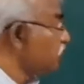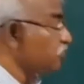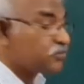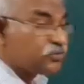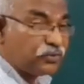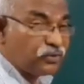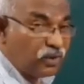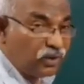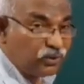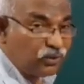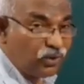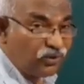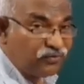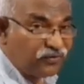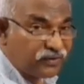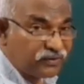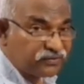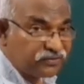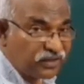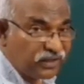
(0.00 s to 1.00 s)
you should not go
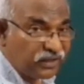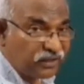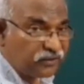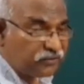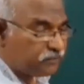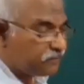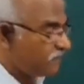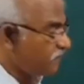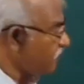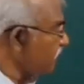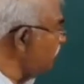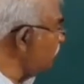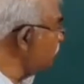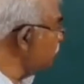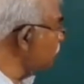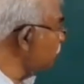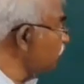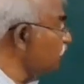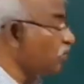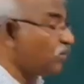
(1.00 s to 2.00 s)
for 3.
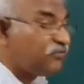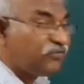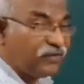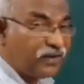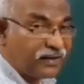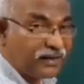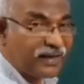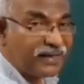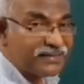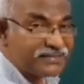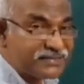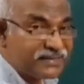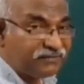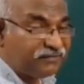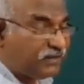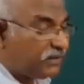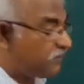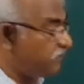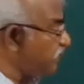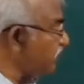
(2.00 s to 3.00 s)
You should go for
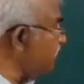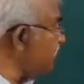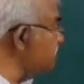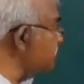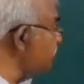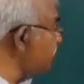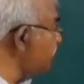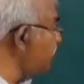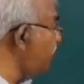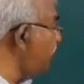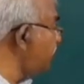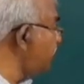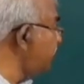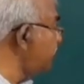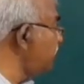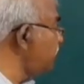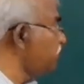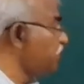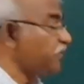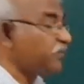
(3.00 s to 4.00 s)
7 because we
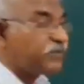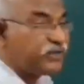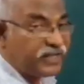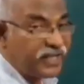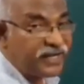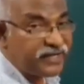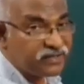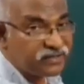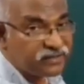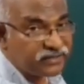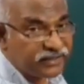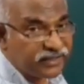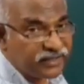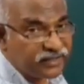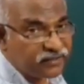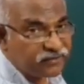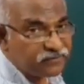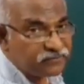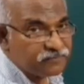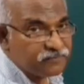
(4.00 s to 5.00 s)
already put 8
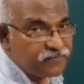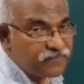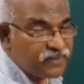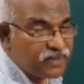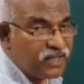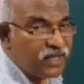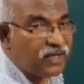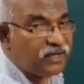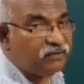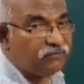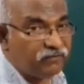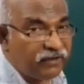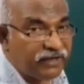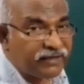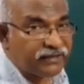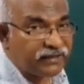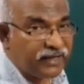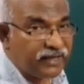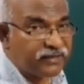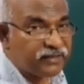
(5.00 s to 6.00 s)
here. And
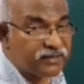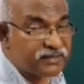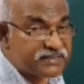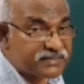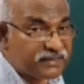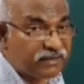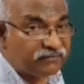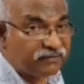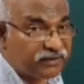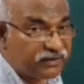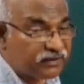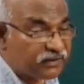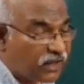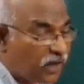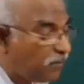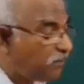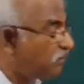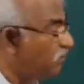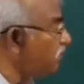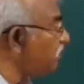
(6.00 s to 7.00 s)
where can 7
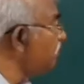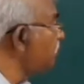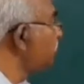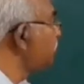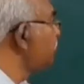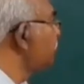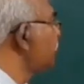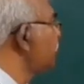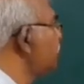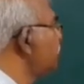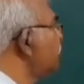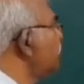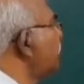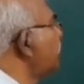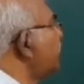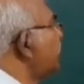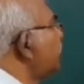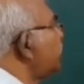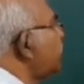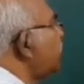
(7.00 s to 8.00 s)
come?
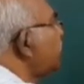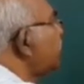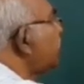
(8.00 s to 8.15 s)
It